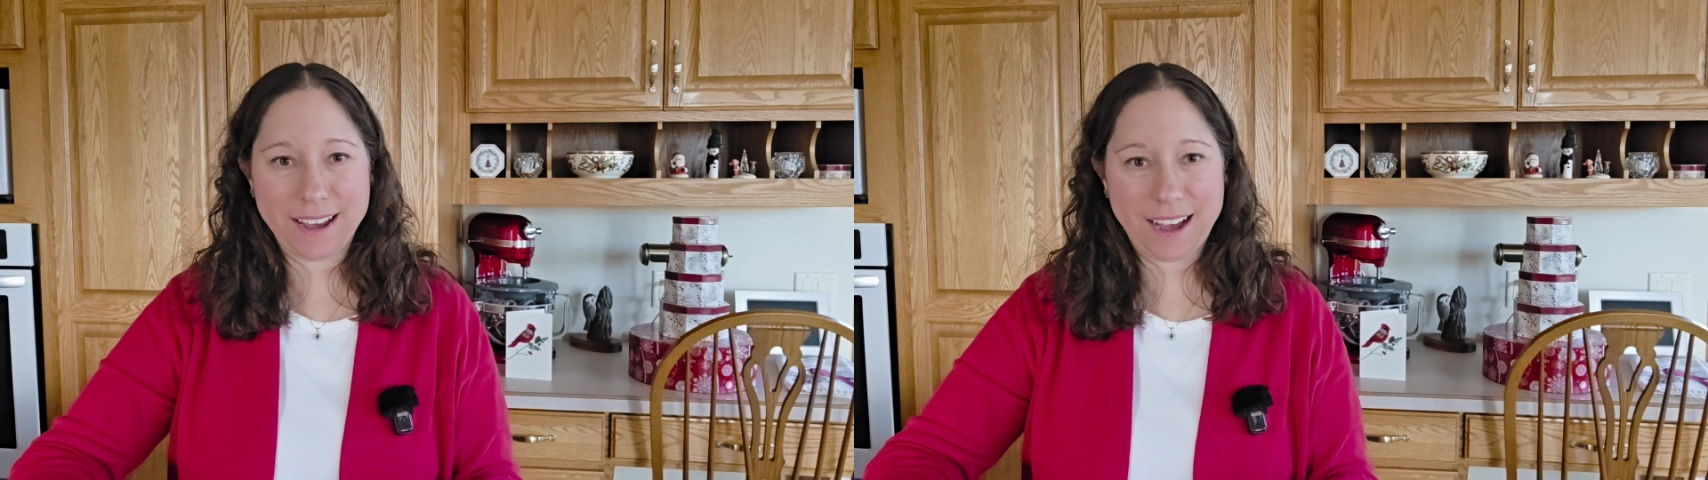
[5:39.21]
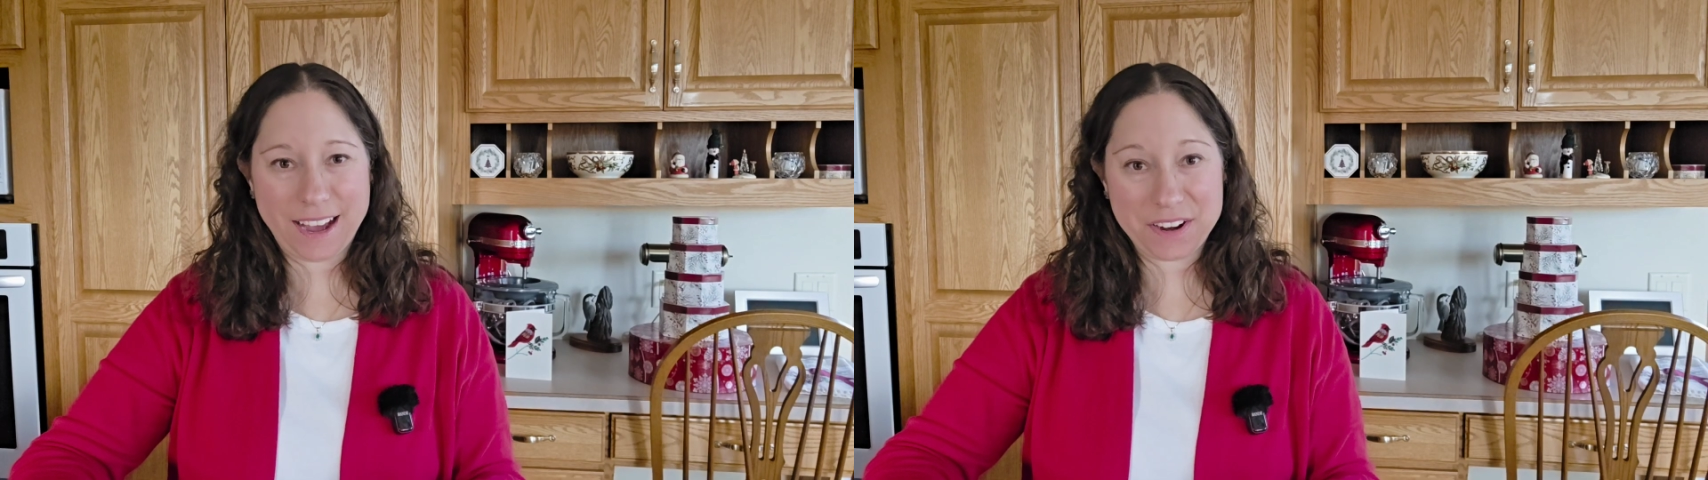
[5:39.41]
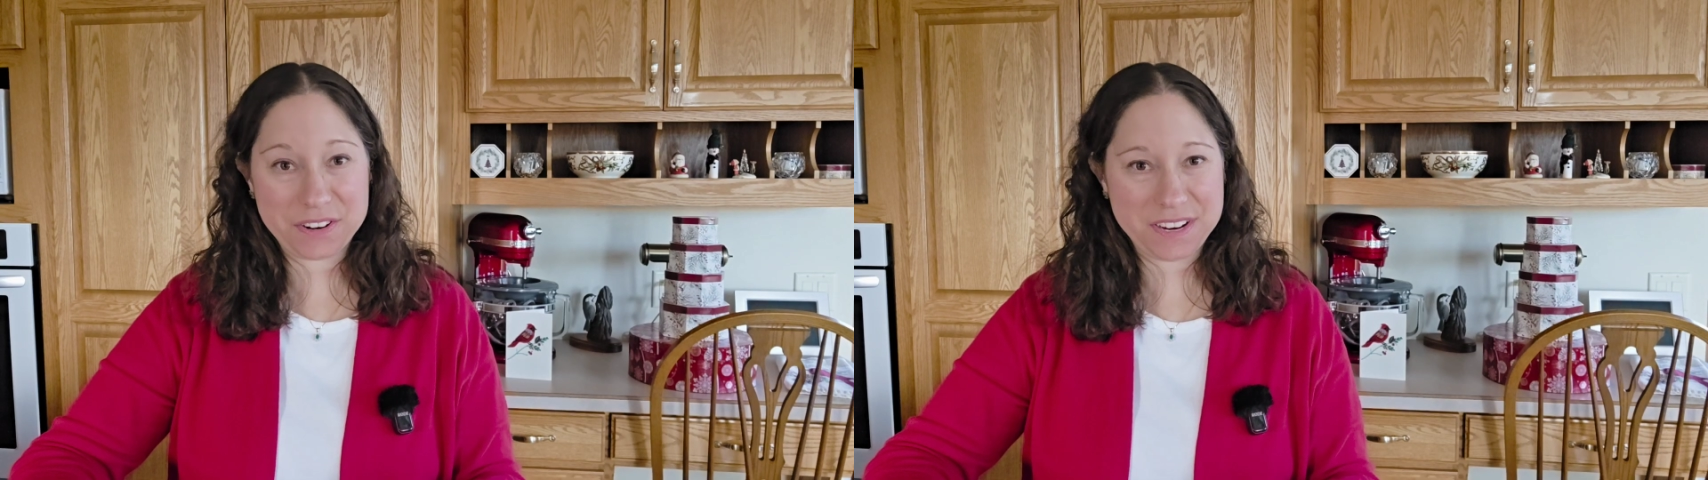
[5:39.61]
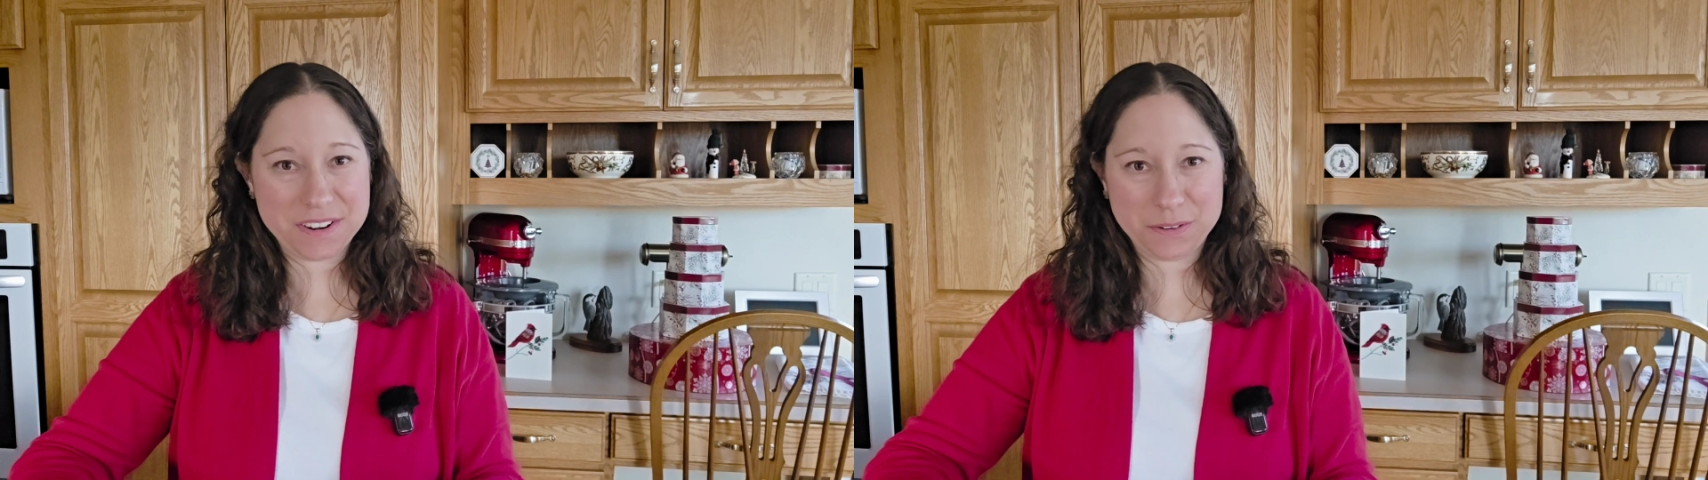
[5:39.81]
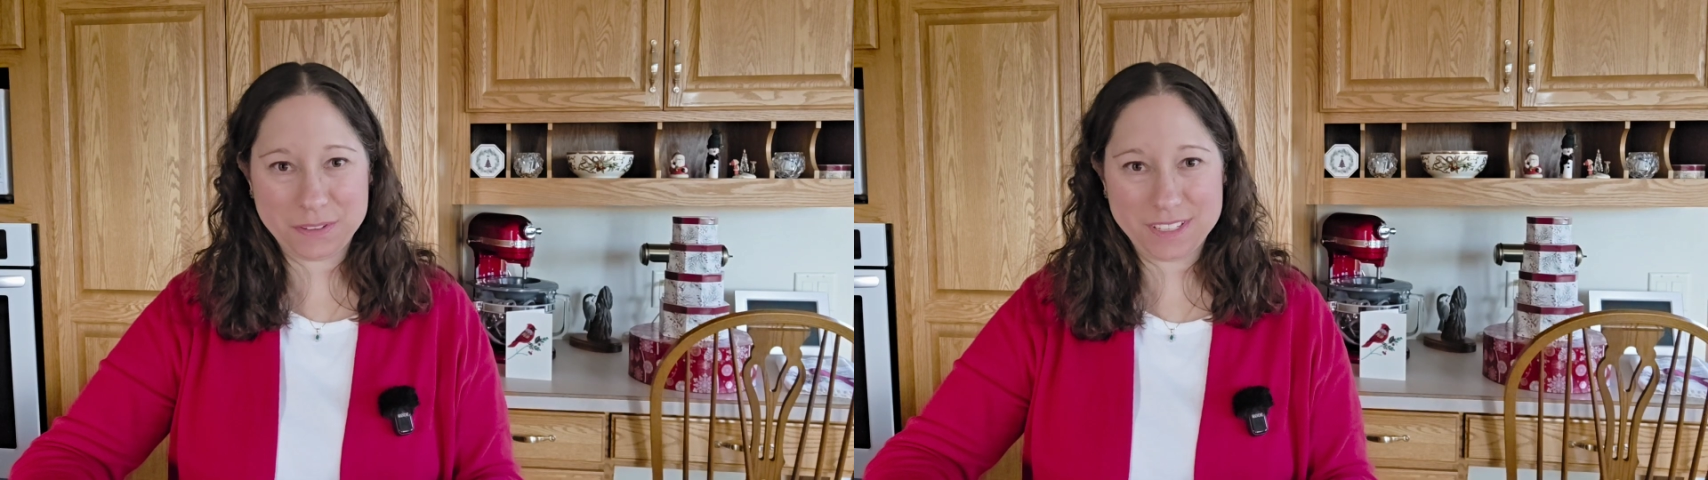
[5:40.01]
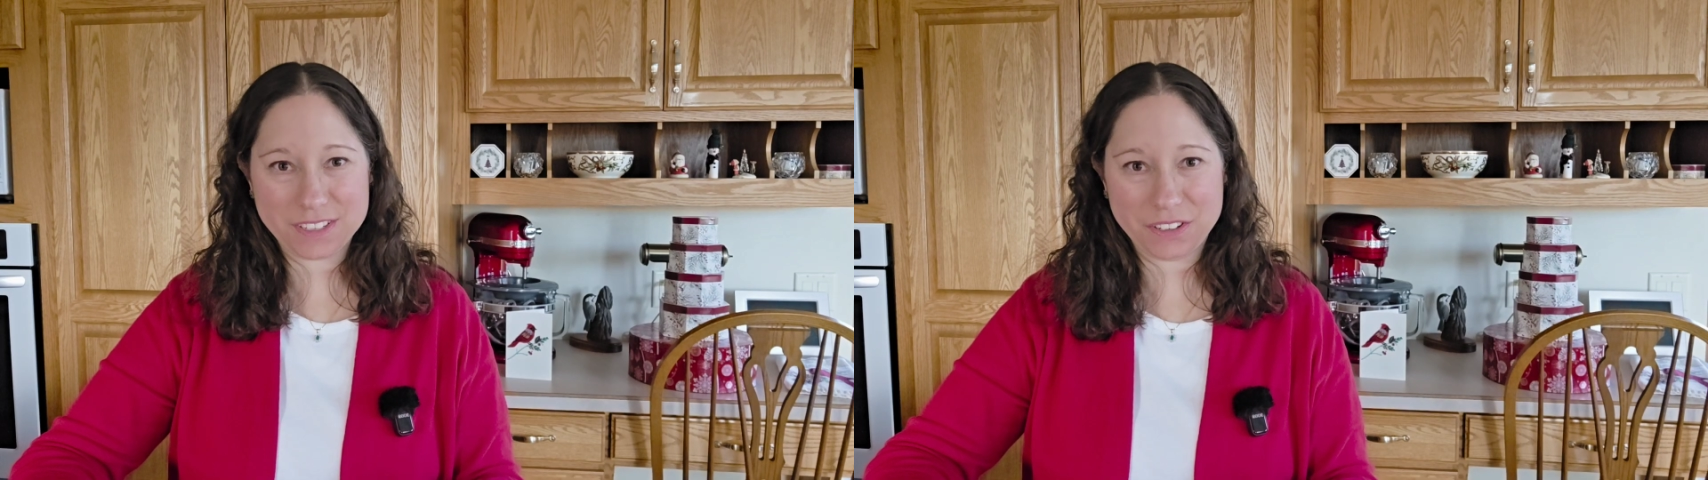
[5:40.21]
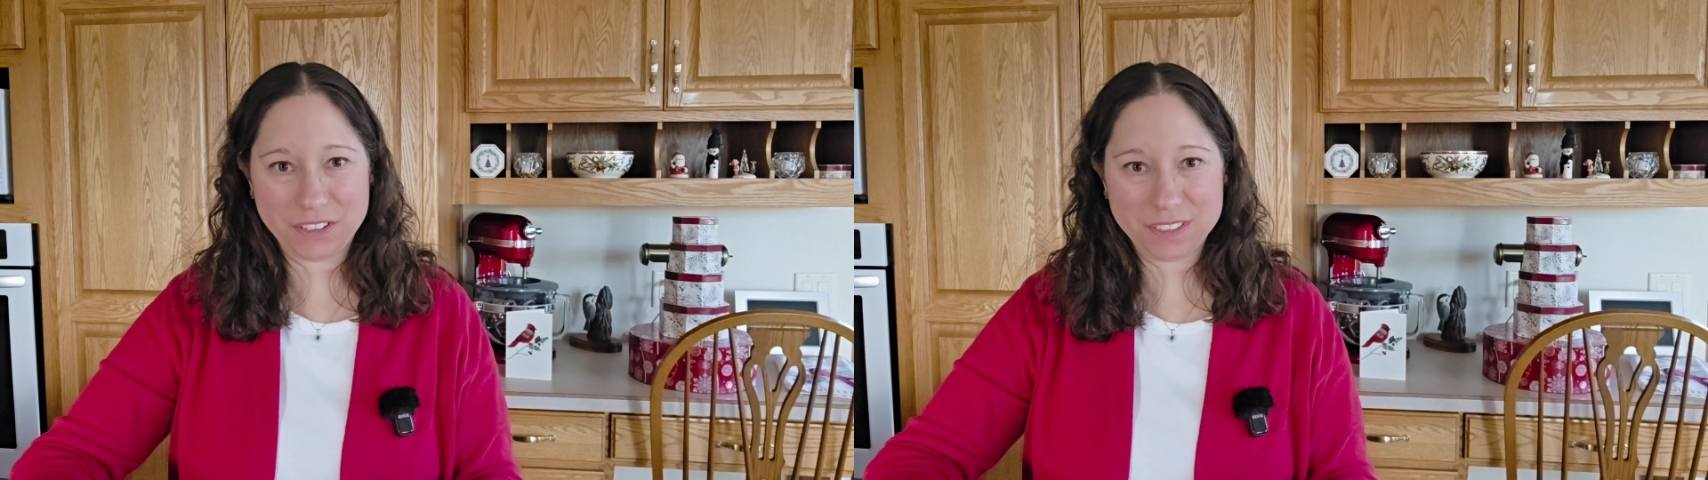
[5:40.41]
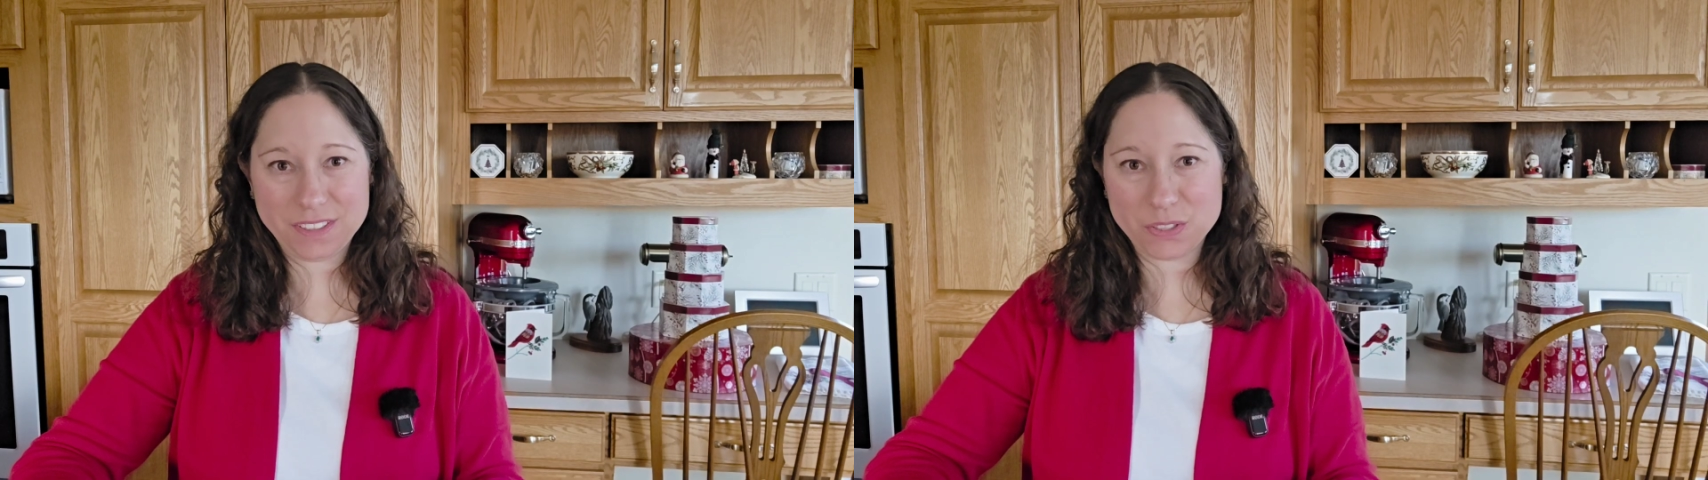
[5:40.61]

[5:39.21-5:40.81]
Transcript: I already know these are good,